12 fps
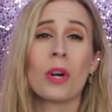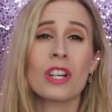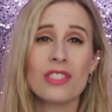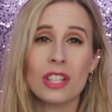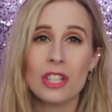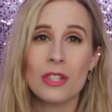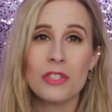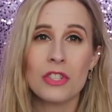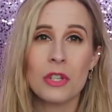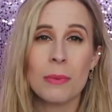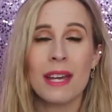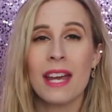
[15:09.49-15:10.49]
works on
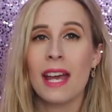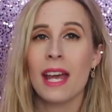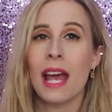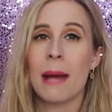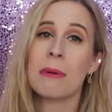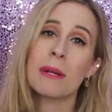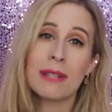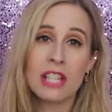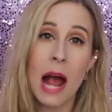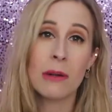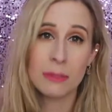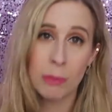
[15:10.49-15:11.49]
YouTube, and pretty much
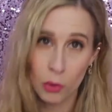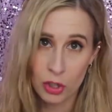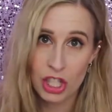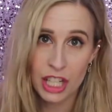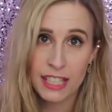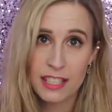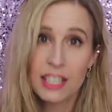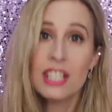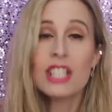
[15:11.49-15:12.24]
how it's bullshit.